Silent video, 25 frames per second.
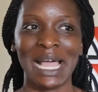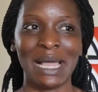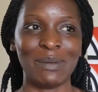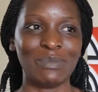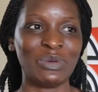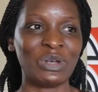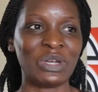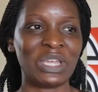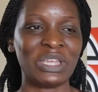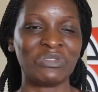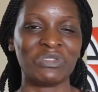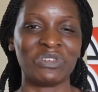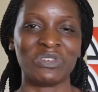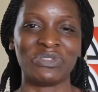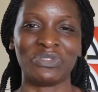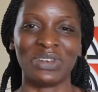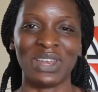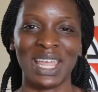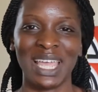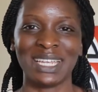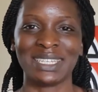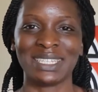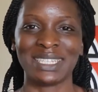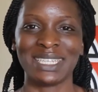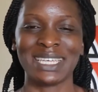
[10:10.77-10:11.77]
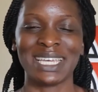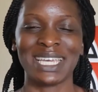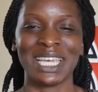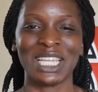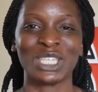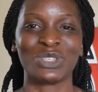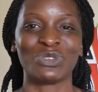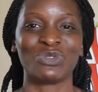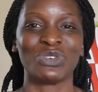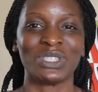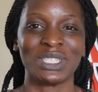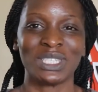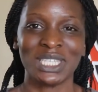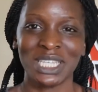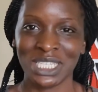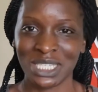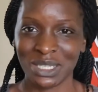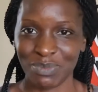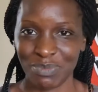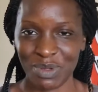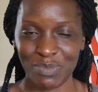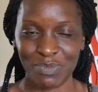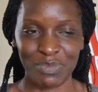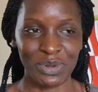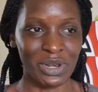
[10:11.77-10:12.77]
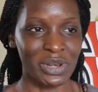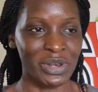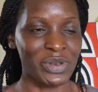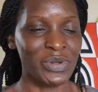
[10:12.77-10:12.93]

I'm looking for flight tickets for 6 people.